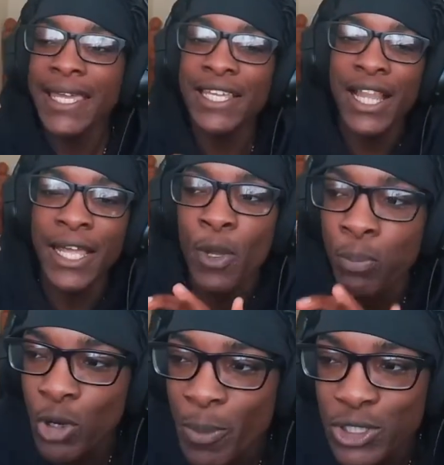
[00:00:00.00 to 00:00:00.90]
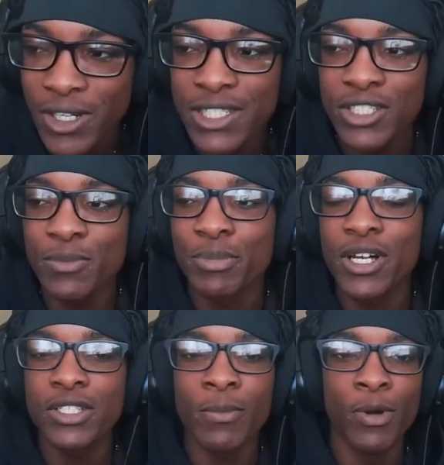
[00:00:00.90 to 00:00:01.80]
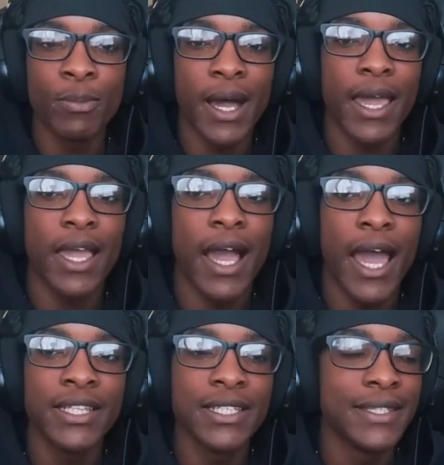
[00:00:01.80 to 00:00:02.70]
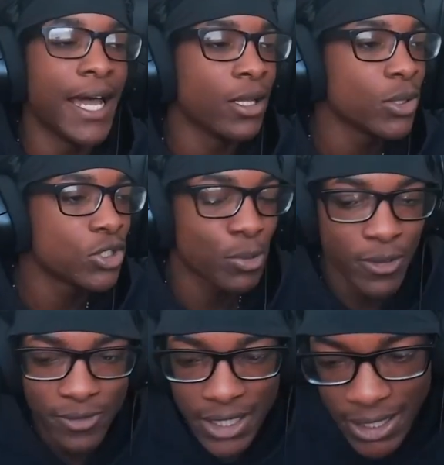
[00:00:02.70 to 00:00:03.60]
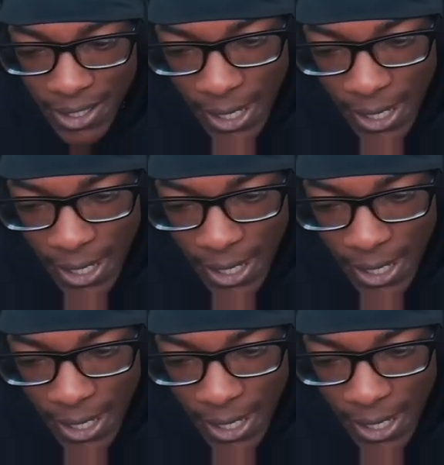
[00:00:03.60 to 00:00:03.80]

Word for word: ain't getting like the proper transition because I'm on my. I didn't download Spotify,